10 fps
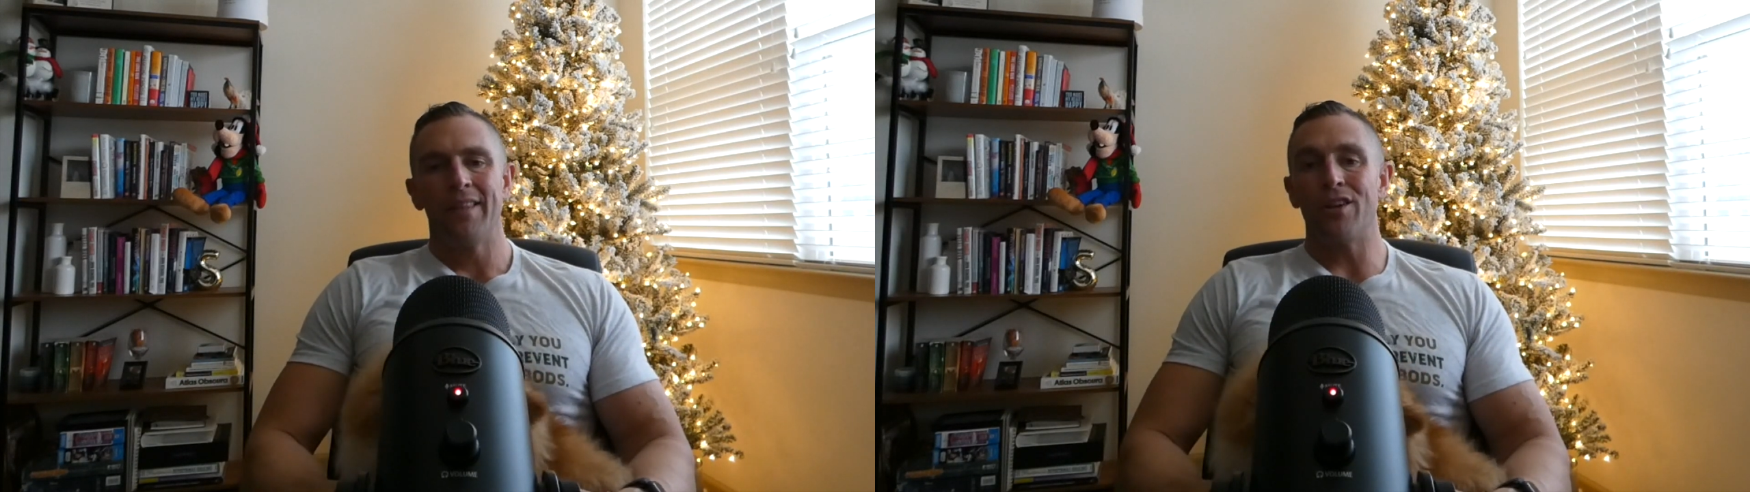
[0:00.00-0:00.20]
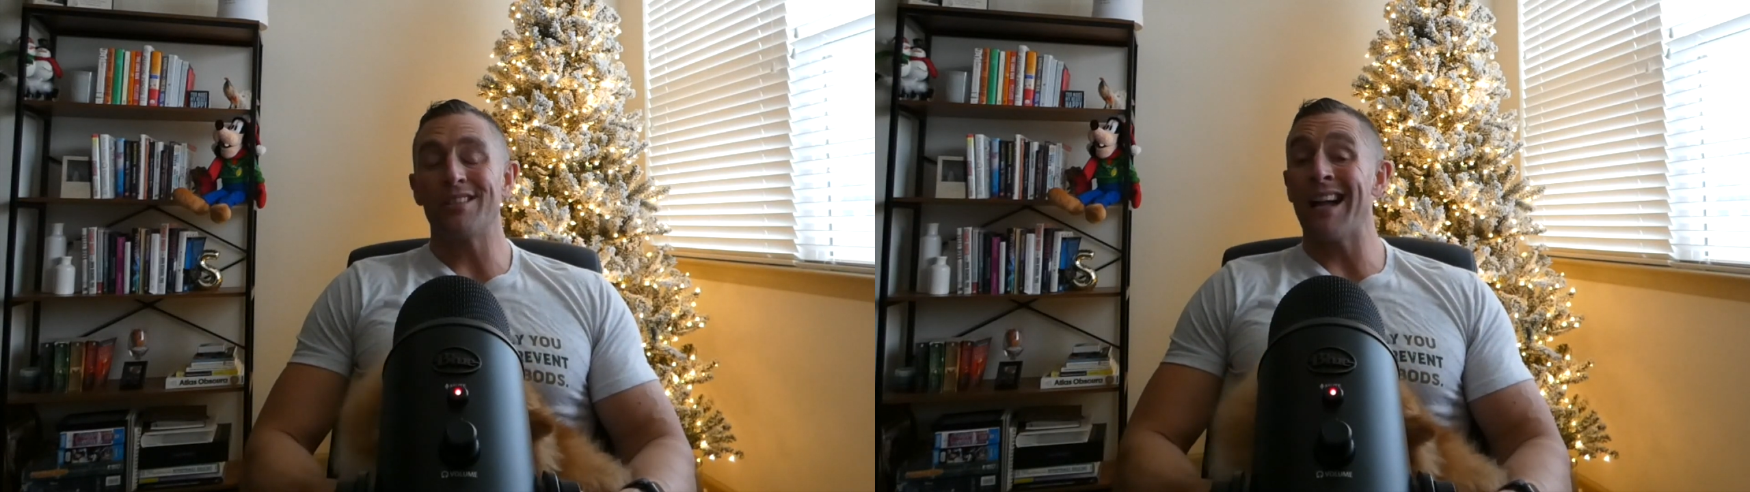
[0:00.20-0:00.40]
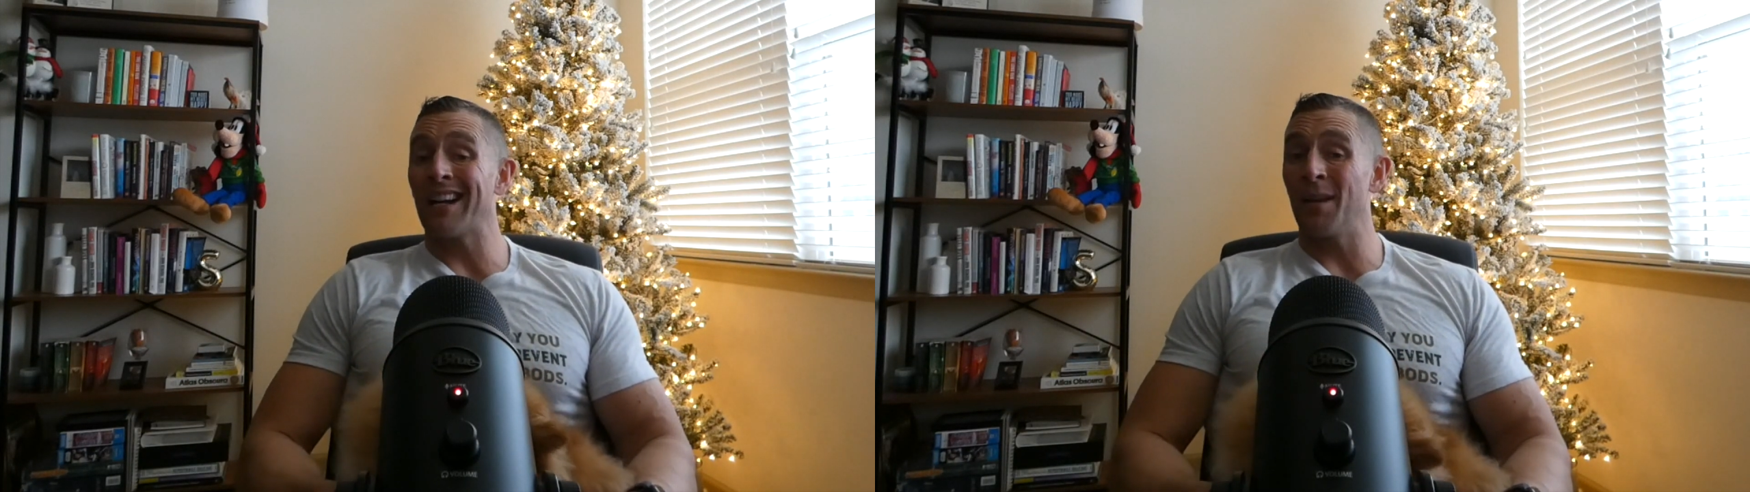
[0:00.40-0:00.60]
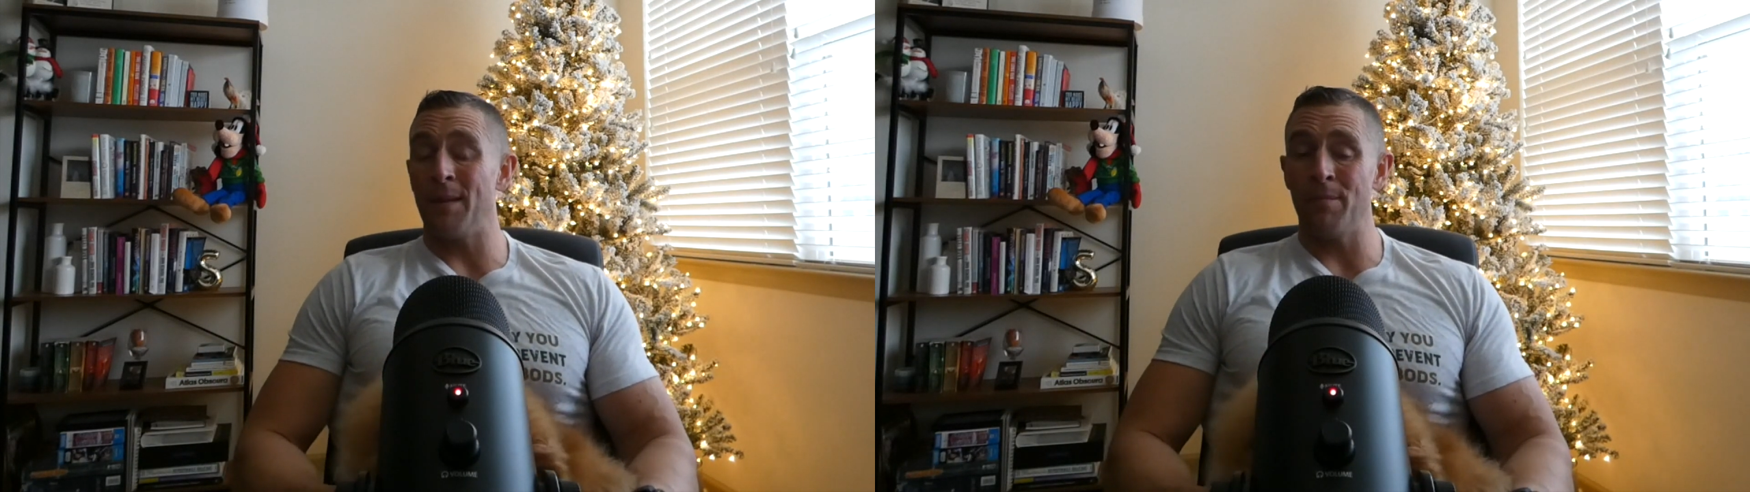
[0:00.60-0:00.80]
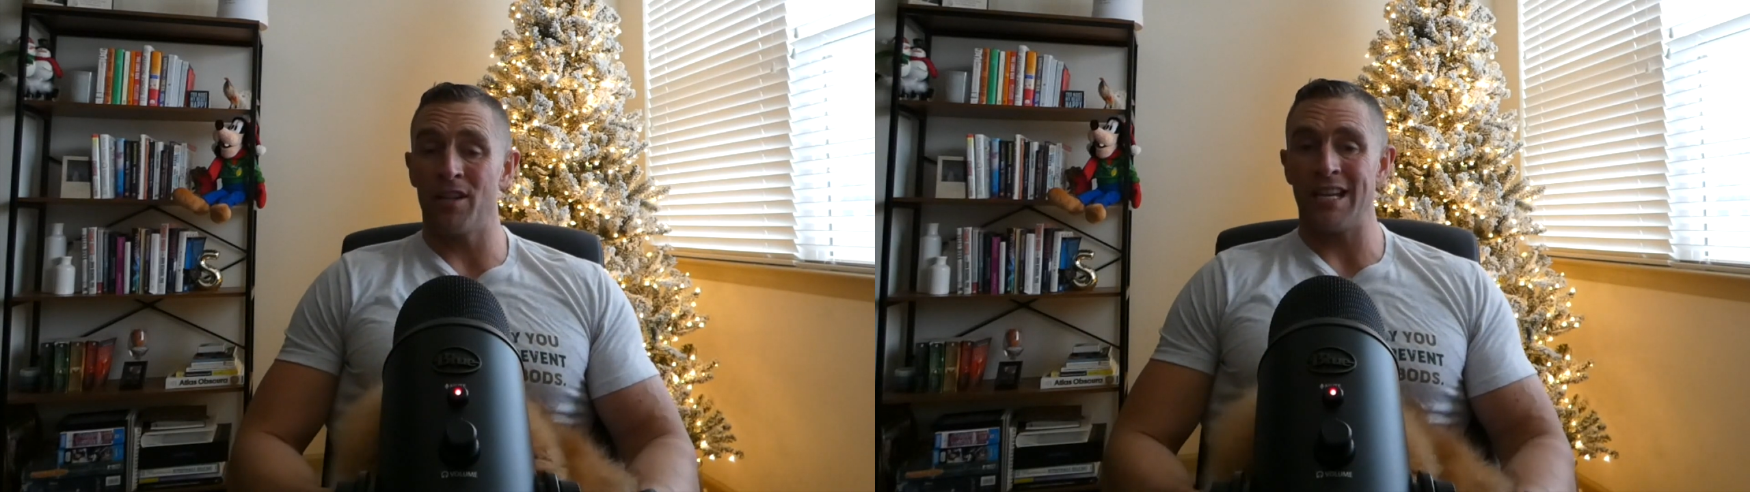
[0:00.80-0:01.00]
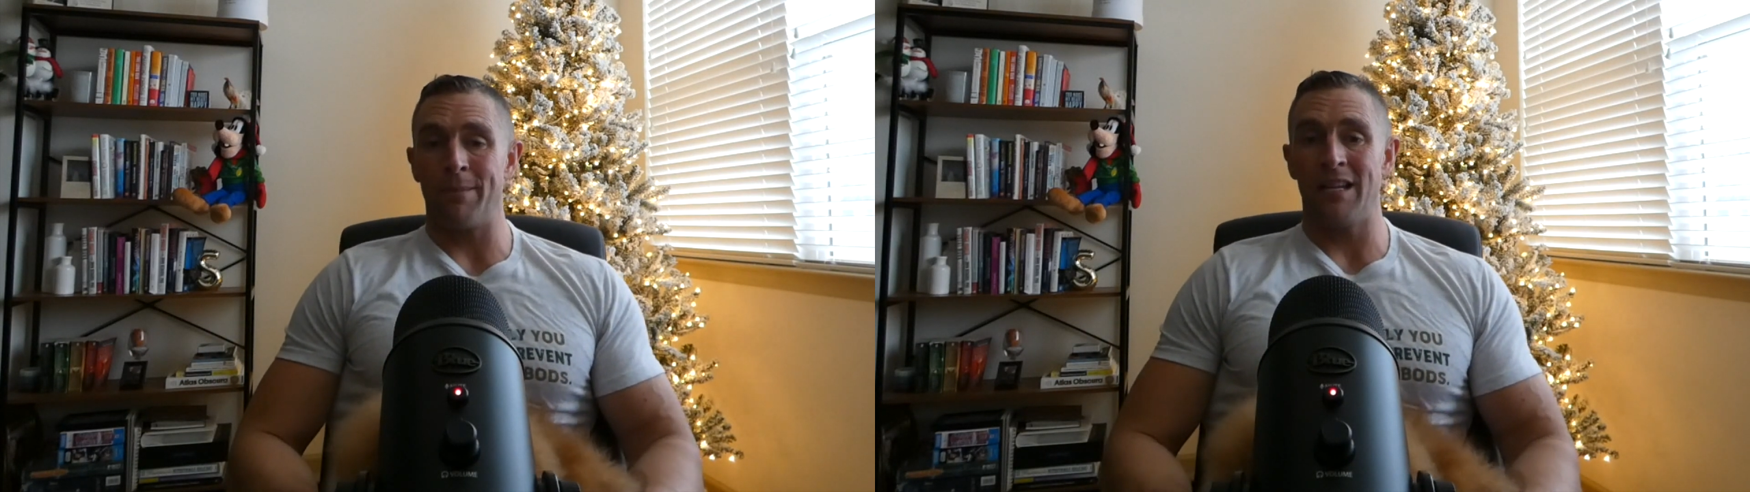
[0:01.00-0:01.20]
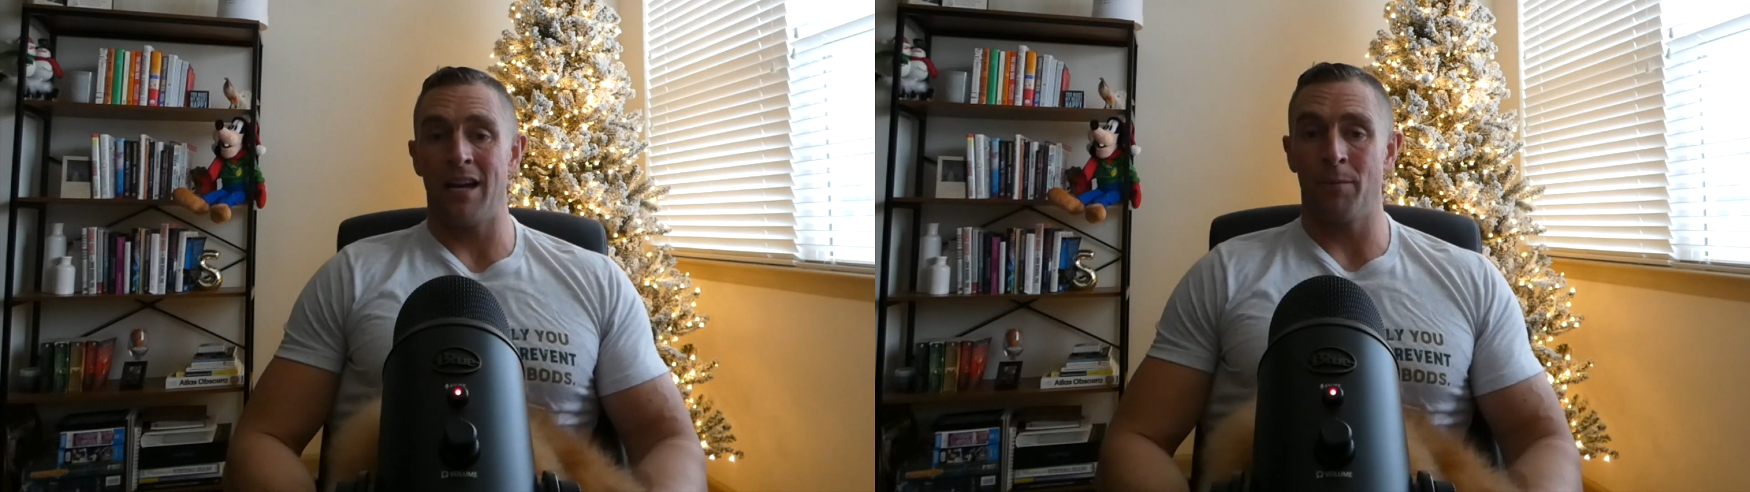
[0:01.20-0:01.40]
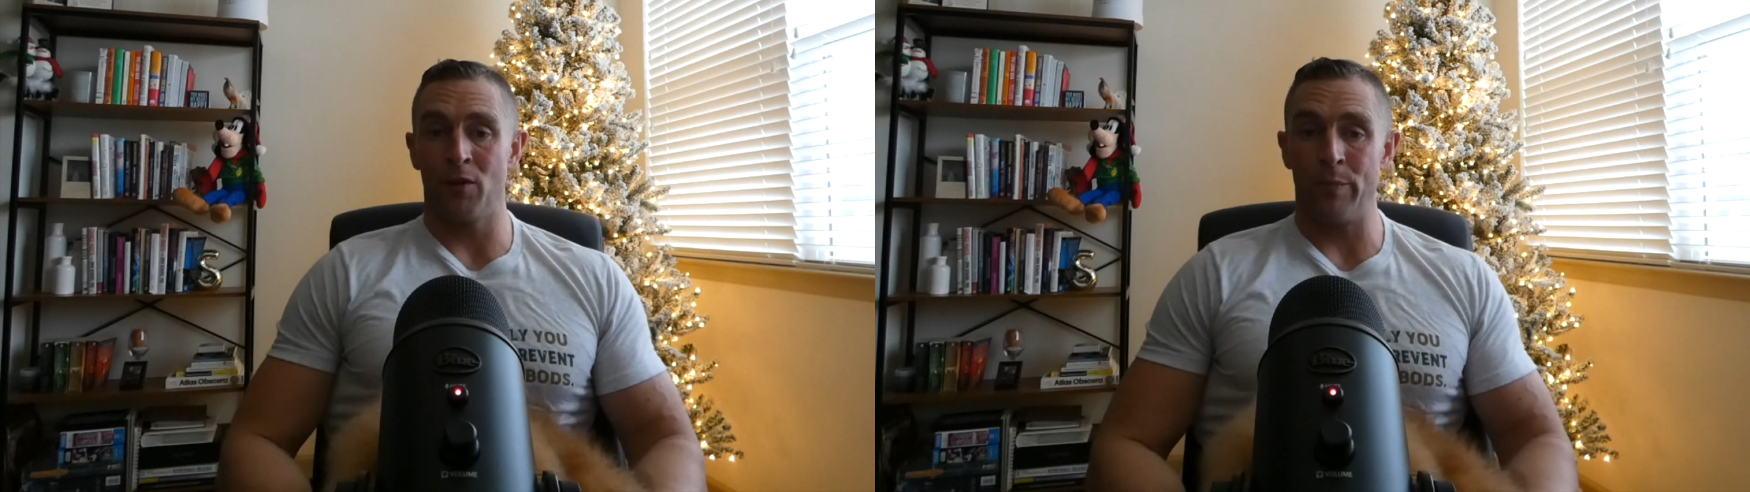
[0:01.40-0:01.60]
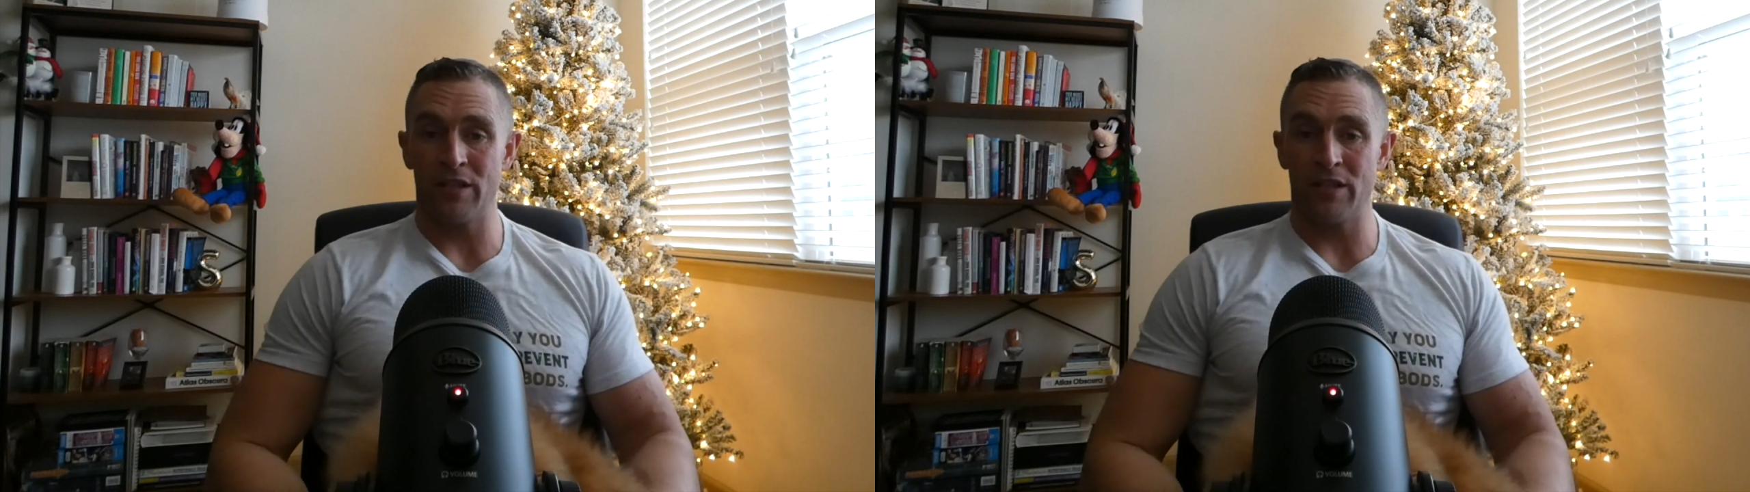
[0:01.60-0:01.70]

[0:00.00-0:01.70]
there's not going to be much abdominal